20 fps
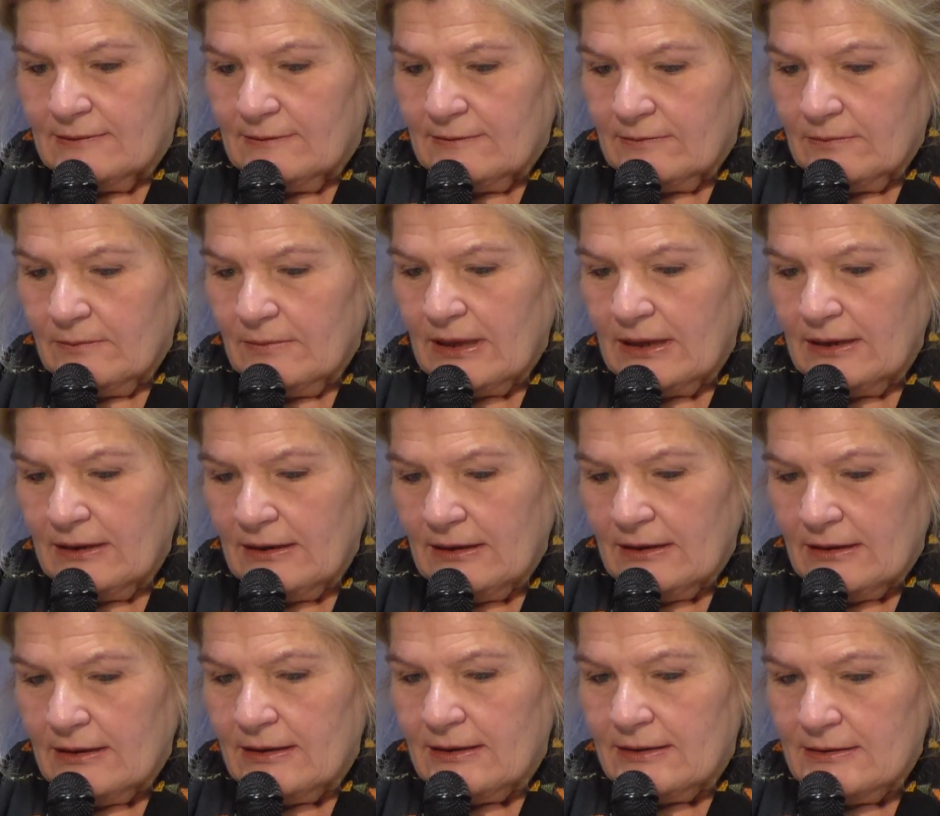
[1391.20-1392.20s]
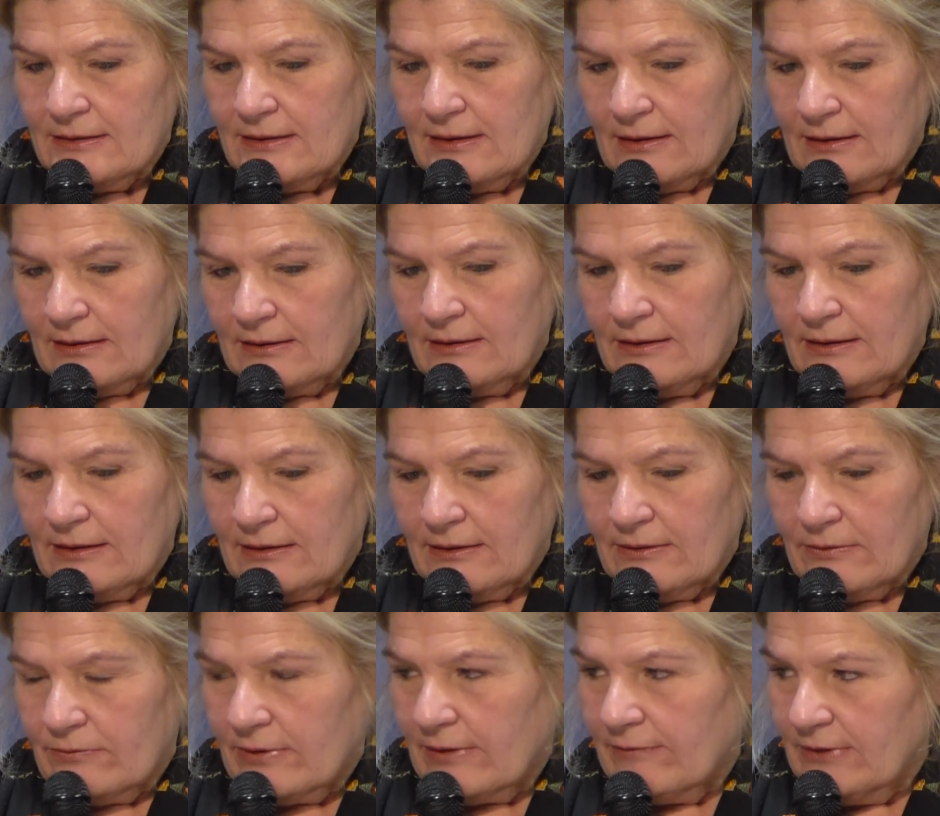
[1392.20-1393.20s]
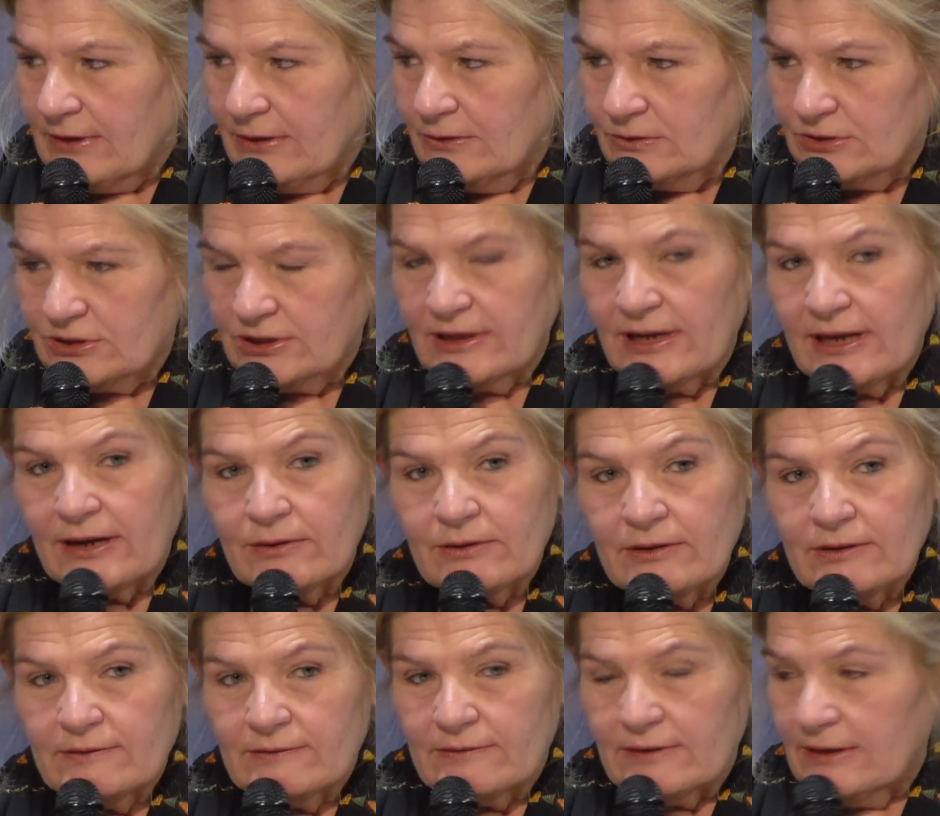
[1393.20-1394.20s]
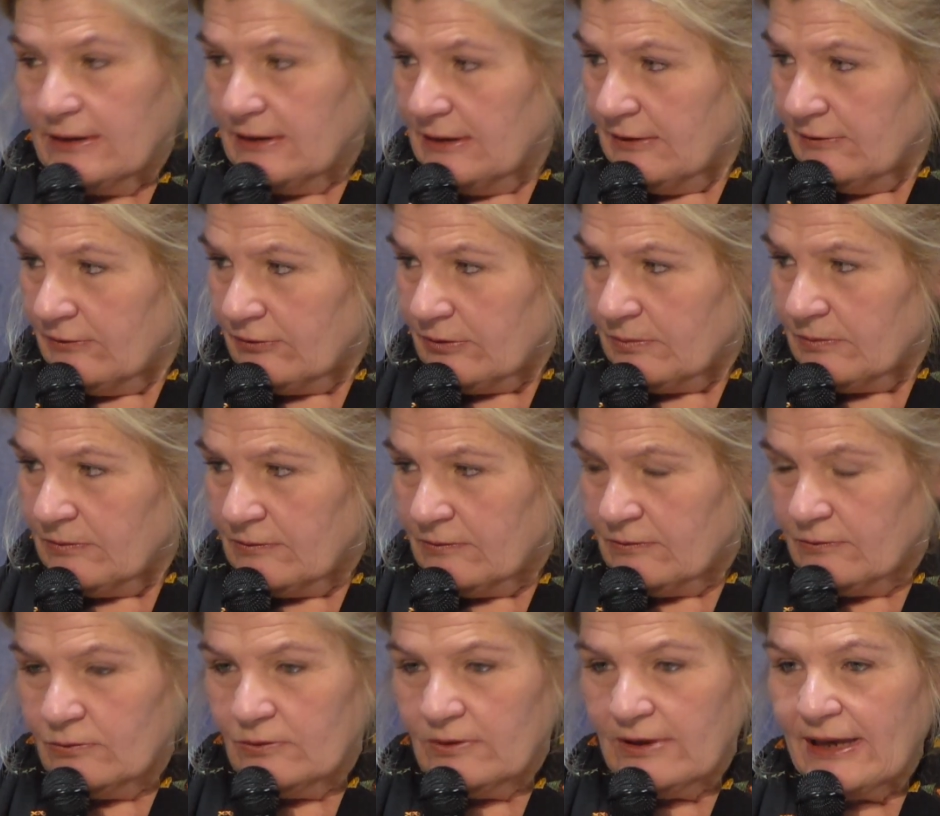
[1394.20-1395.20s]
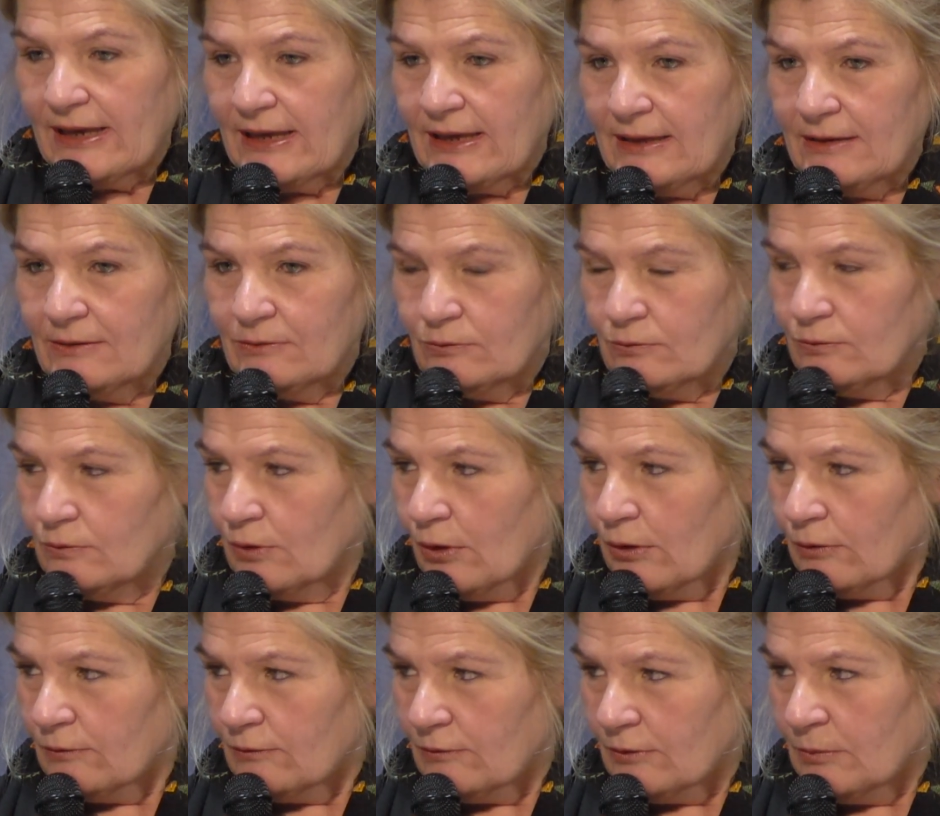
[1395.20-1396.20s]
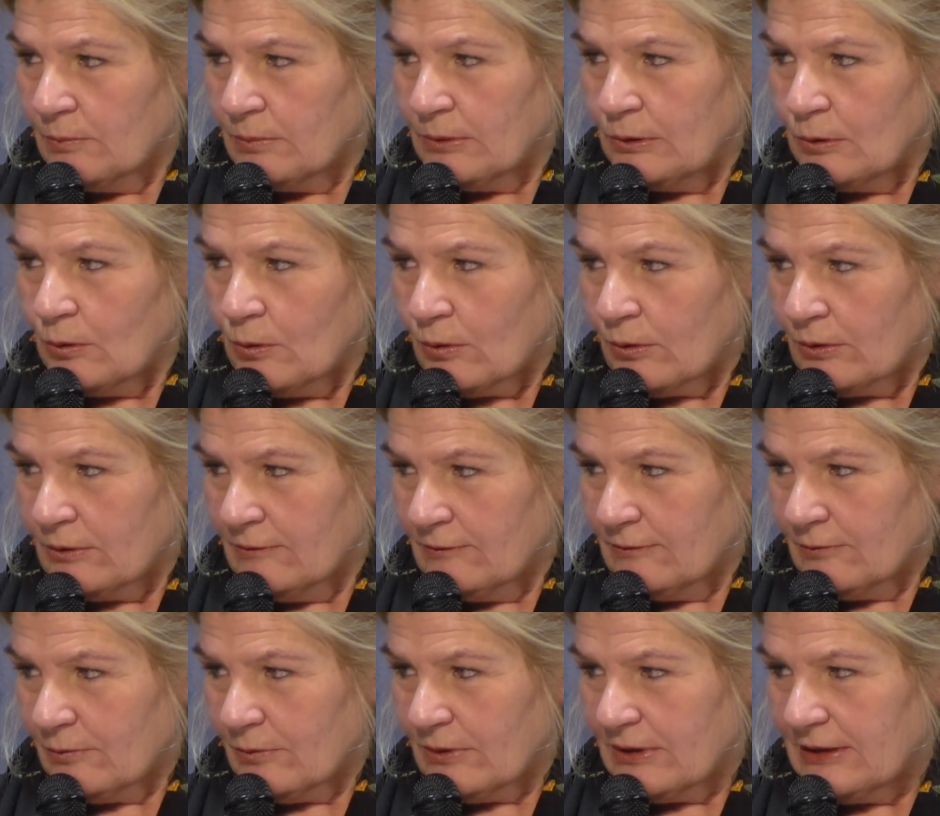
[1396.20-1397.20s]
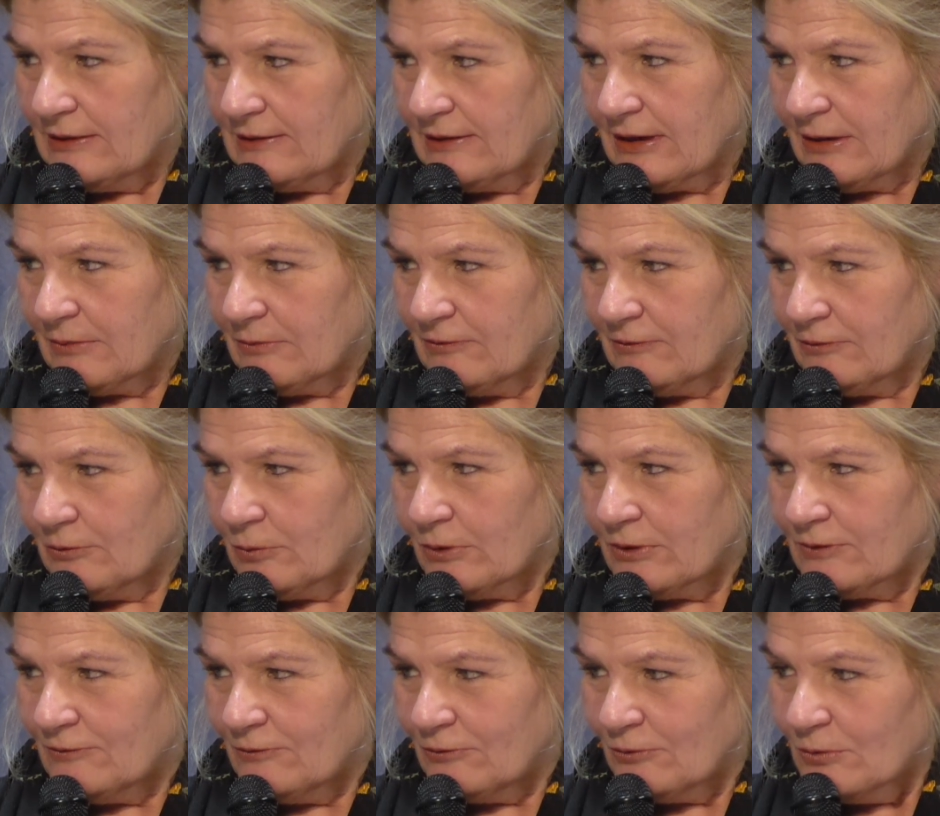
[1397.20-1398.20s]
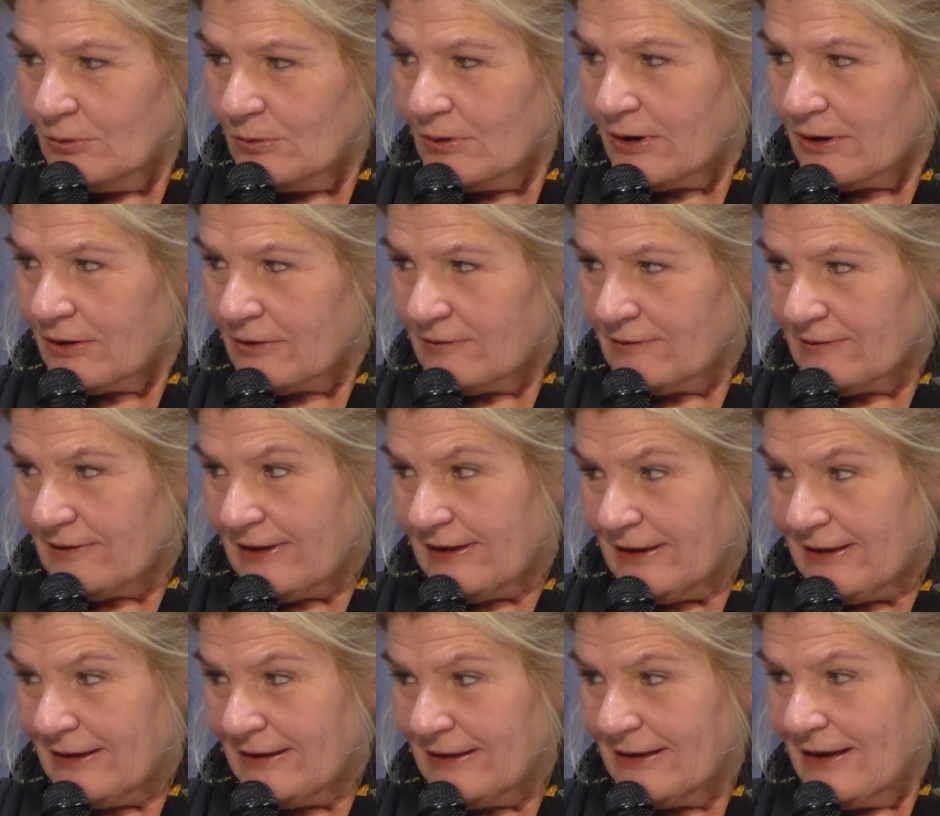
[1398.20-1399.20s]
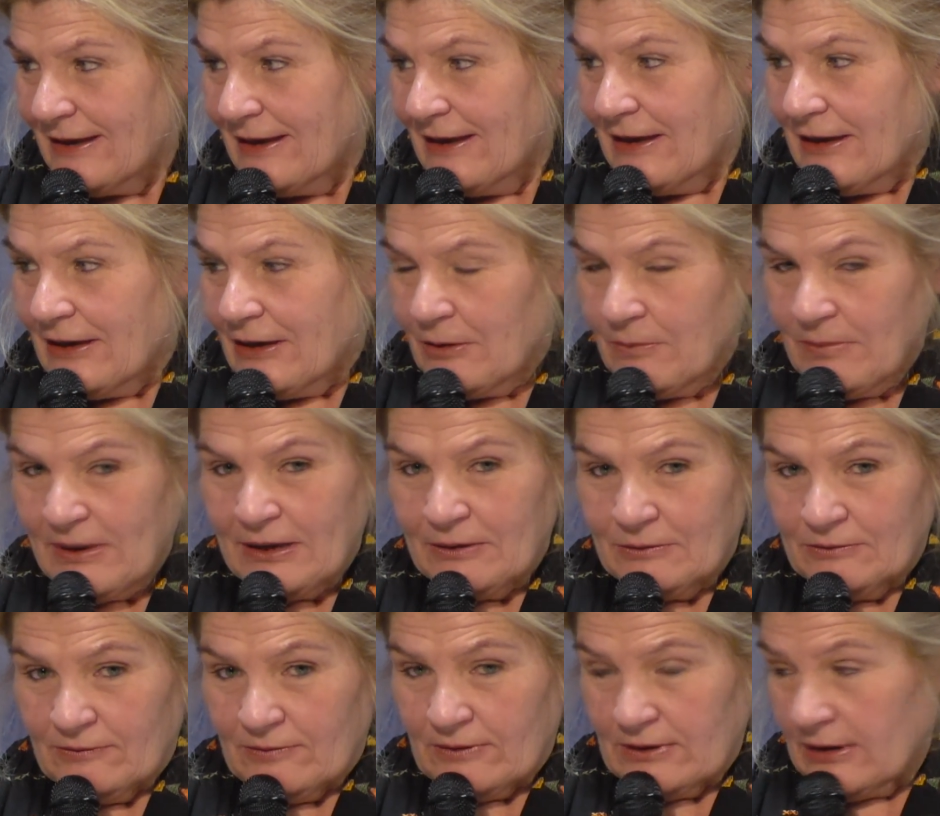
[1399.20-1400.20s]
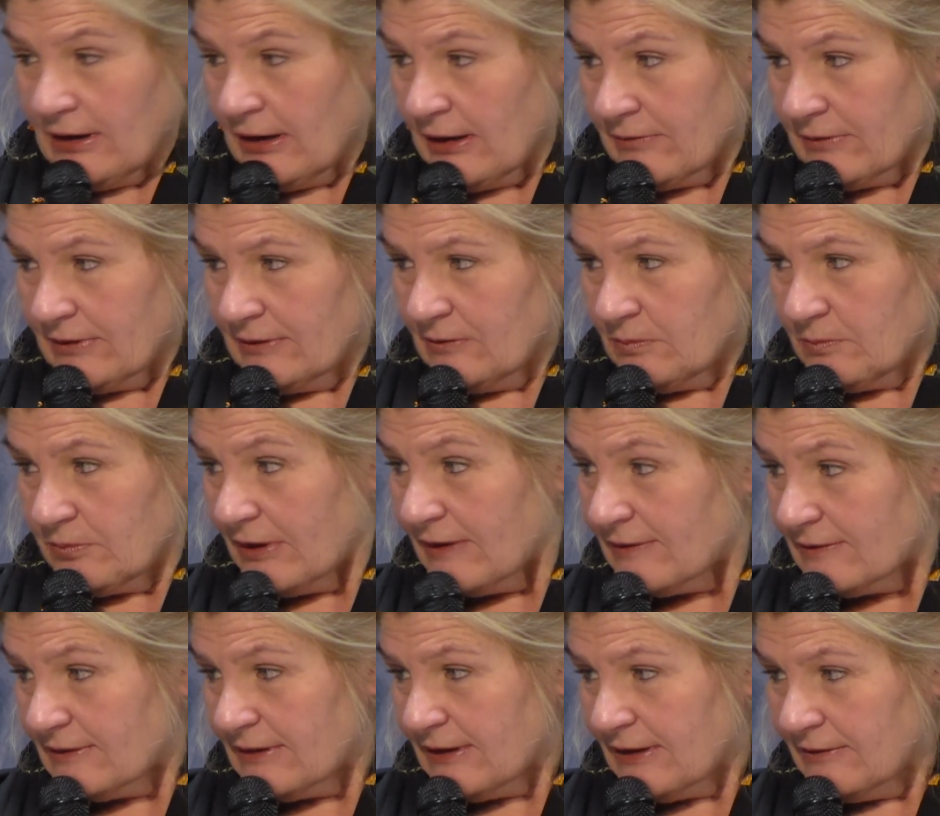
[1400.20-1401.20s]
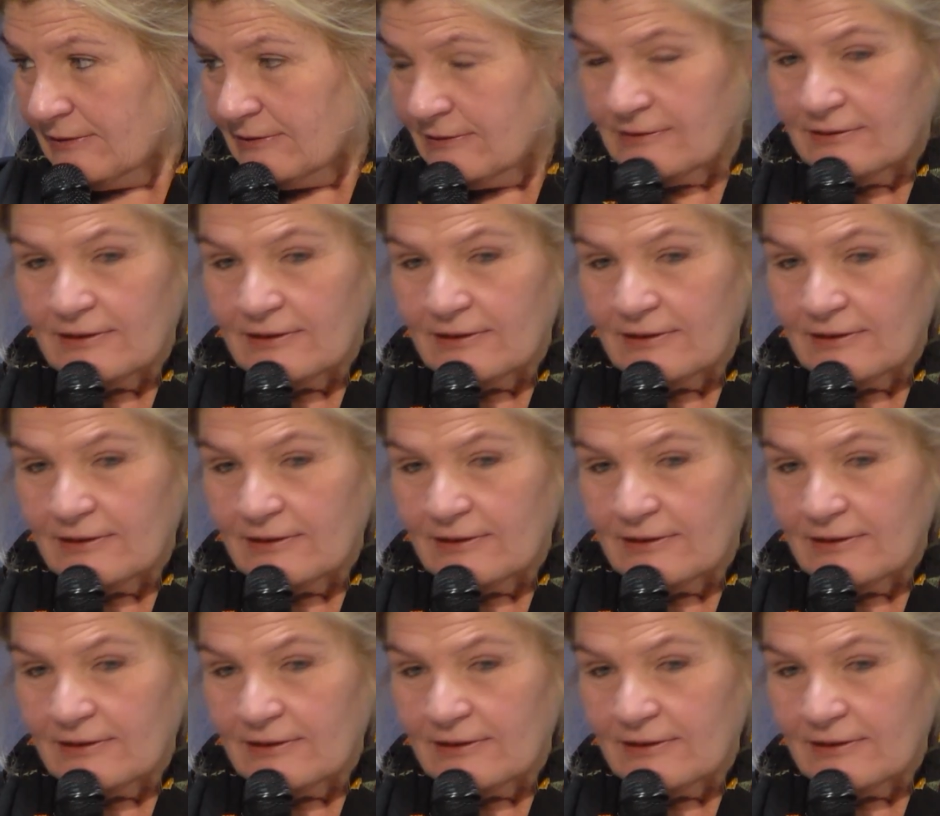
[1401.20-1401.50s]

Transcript: many young revolutionaries in Egypt today do not applaud when it comes to what you are saying about the current president